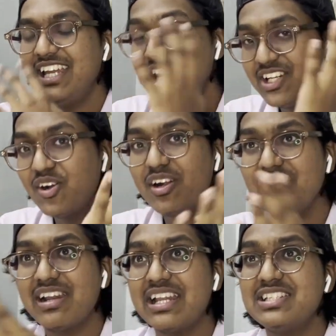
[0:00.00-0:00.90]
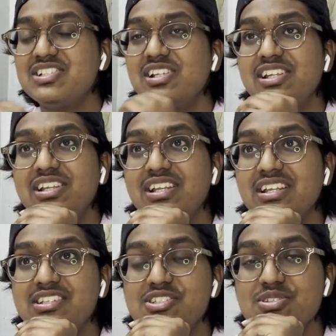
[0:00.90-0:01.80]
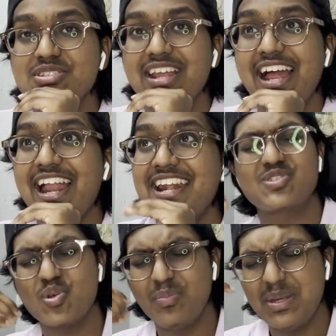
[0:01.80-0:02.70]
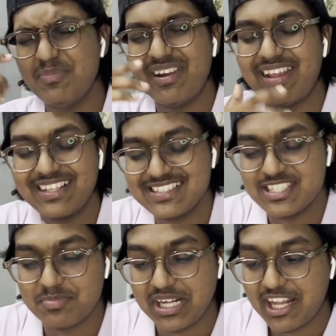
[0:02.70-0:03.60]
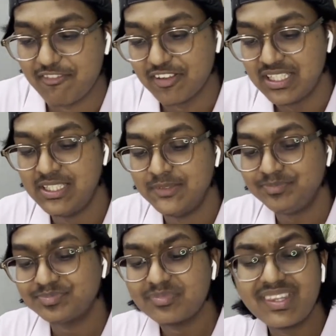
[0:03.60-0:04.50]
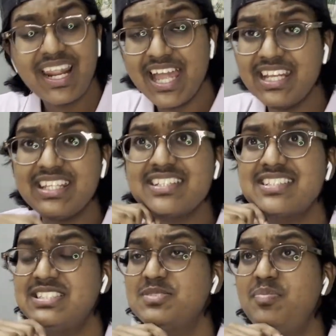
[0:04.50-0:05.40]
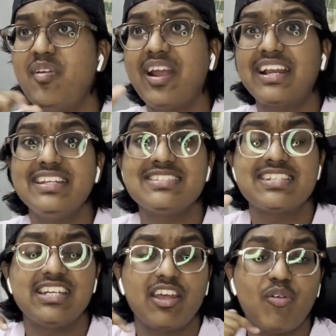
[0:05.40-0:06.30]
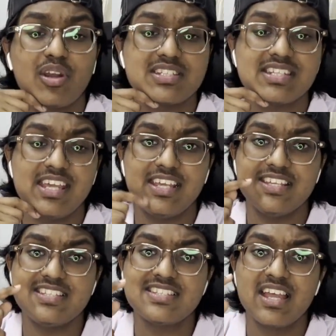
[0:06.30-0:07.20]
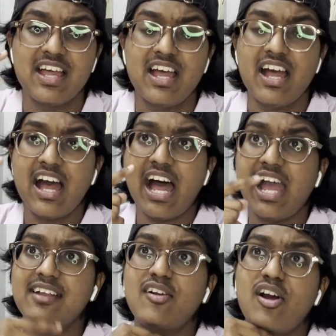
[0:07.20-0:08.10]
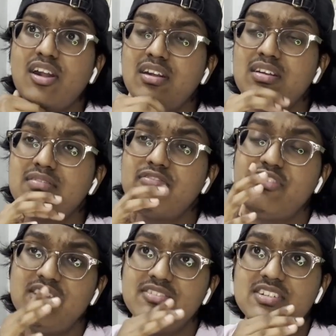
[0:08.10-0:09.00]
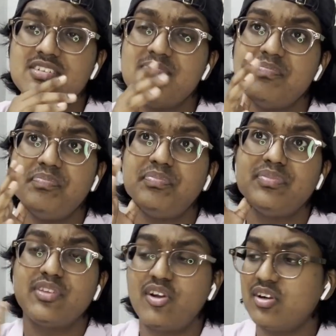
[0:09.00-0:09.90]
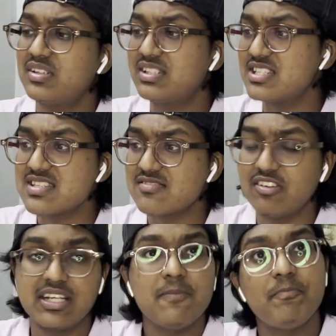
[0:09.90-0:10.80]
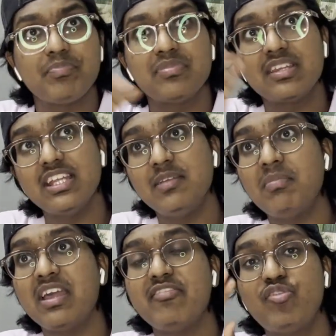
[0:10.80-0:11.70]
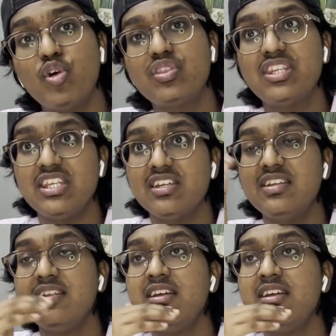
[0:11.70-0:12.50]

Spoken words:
it got gradually reduced, and so many miracles in my life. Another such miraculous incident I want to say is, I got fever, not this one, in my 4th year,